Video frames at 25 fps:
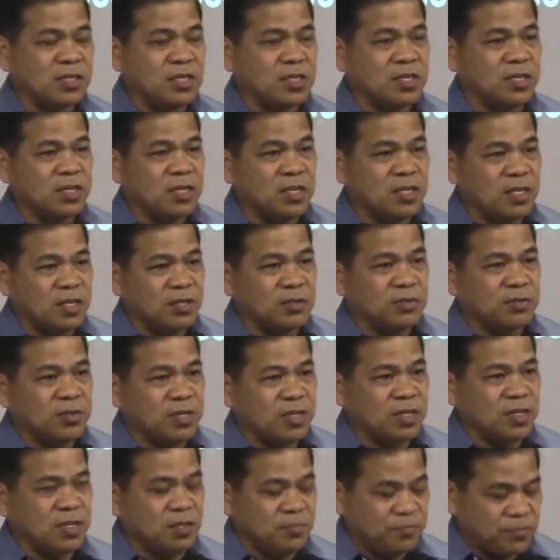here in the
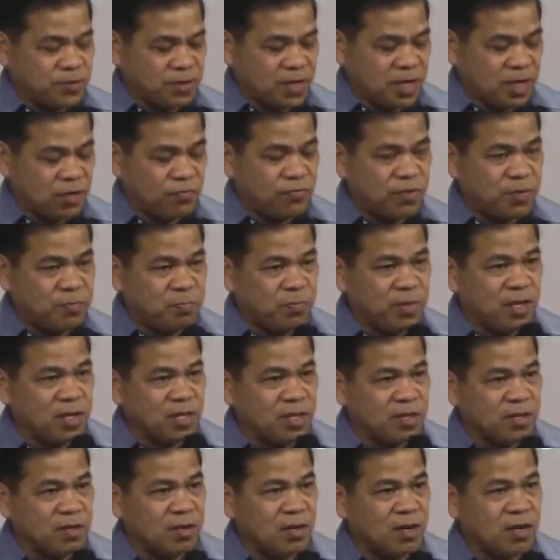UAE for the
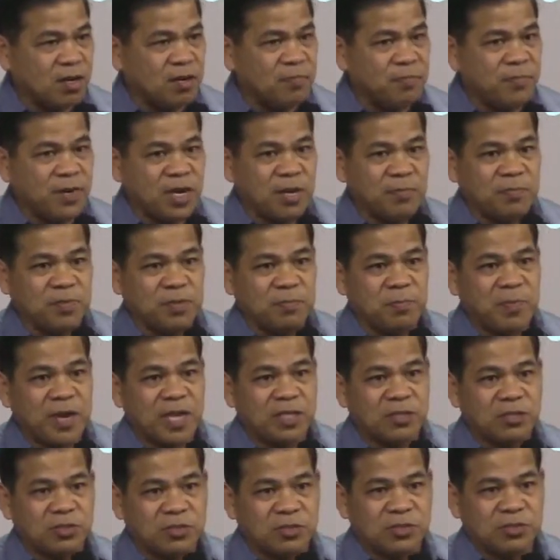equipping of every
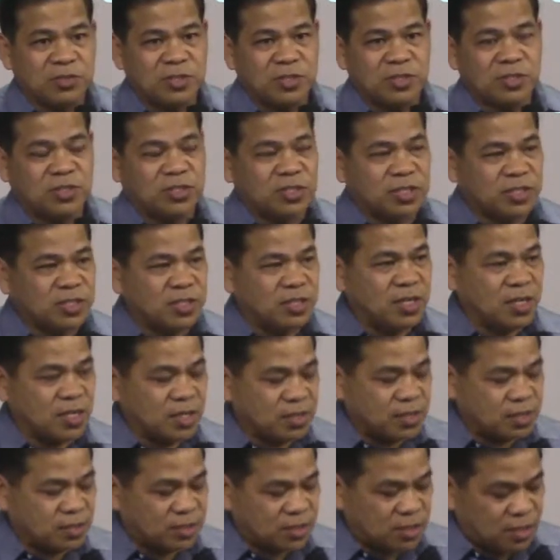pastors, church
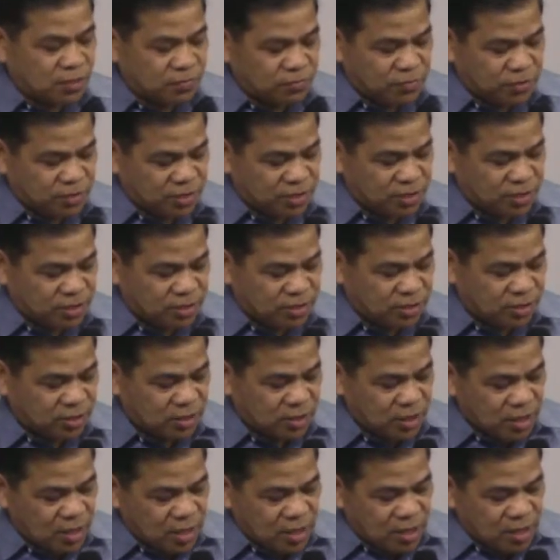leaders, and
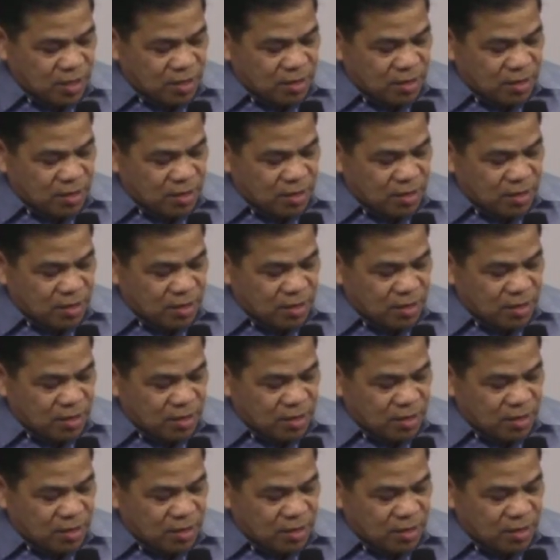workers.